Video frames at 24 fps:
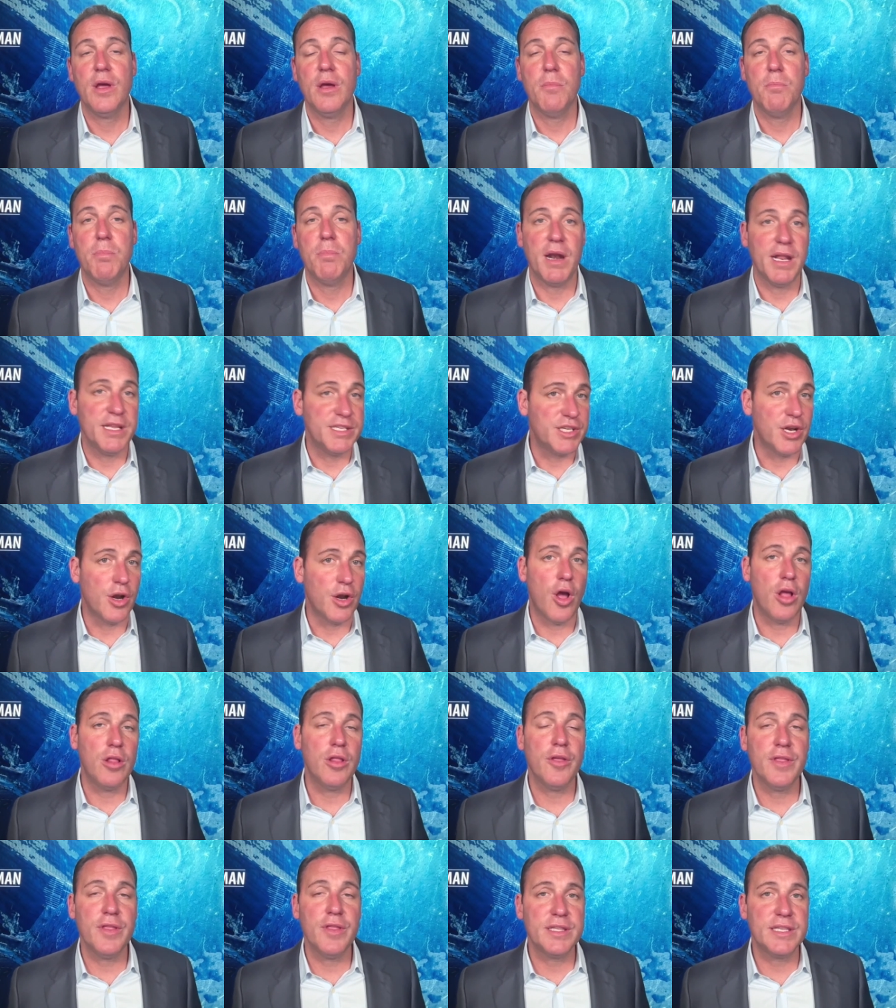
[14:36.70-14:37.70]
But is it
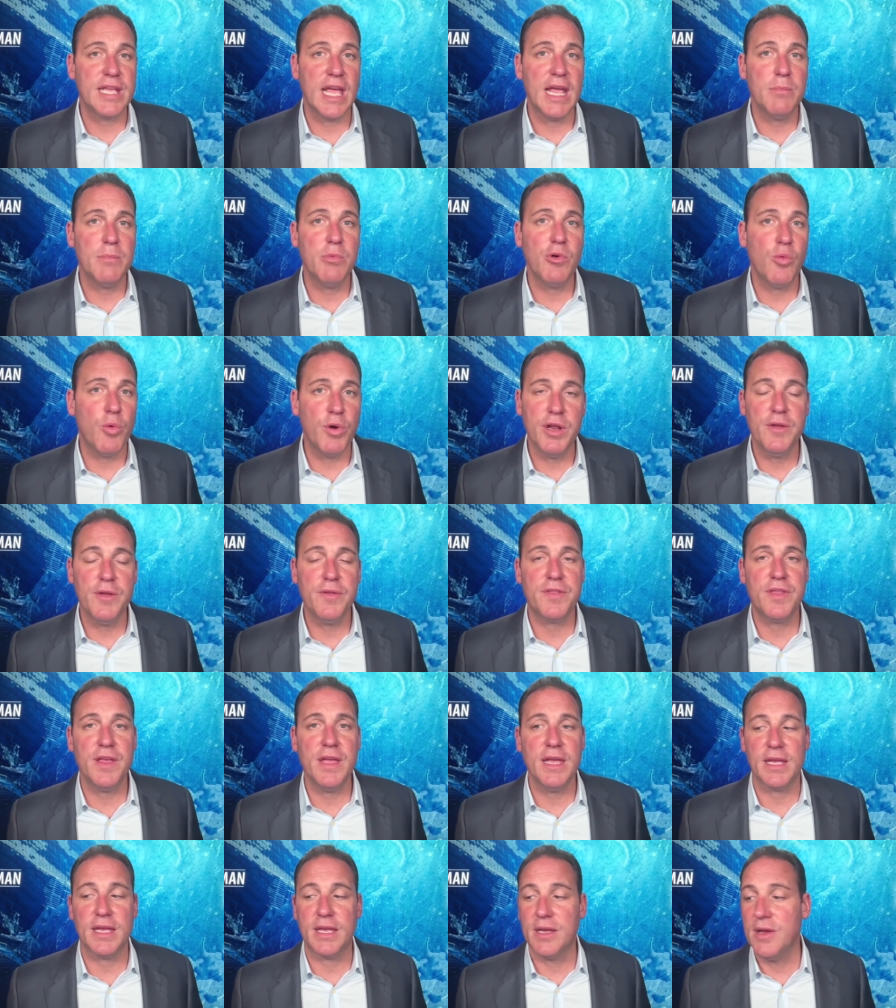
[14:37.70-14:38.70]
all on the table? What do you
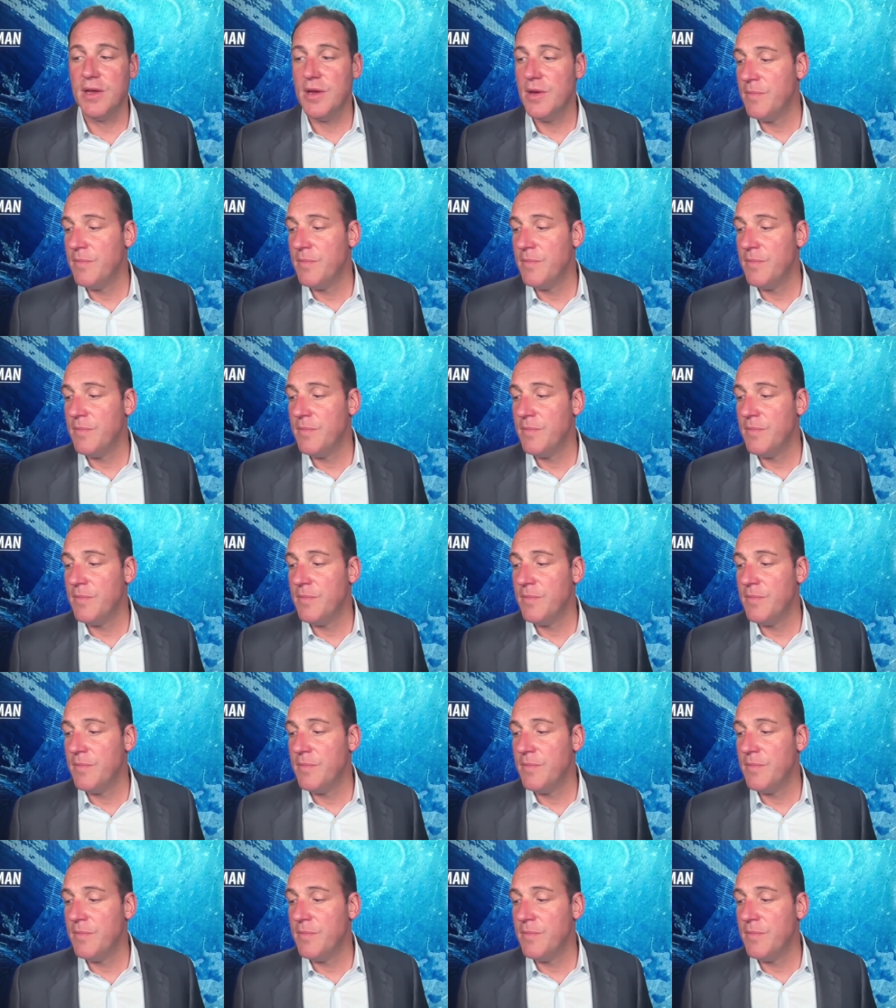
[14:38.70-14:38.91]
think?